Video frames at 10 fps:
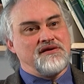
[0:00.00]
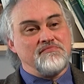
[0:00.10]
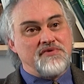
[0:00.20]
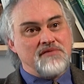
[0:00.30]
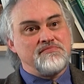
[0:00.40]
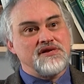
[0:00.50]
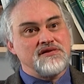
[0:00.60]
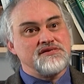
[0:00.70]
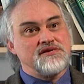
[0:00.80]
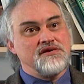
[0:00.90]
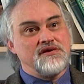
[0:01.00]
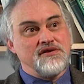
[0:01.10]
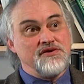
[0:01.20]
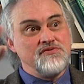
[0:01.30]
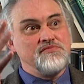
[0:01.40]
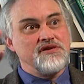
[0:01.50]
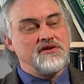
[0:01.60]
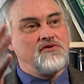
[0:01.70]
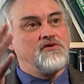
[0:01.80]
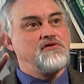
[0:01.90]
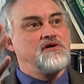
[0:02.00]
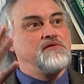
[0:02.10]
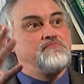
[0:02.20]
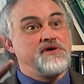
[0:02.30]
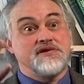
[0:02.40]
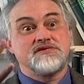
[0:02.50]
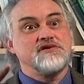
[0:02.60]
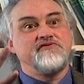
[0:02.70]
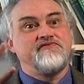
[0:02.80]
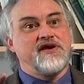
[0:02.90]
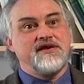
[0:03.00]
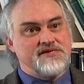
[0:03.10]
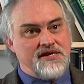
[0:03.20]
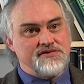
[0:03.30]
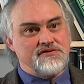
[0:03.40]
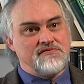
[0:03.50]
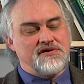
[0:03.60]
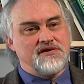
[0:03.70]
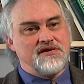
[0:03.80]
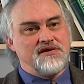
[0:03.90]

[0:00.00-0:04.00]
Brahman's human or personal face, as it were,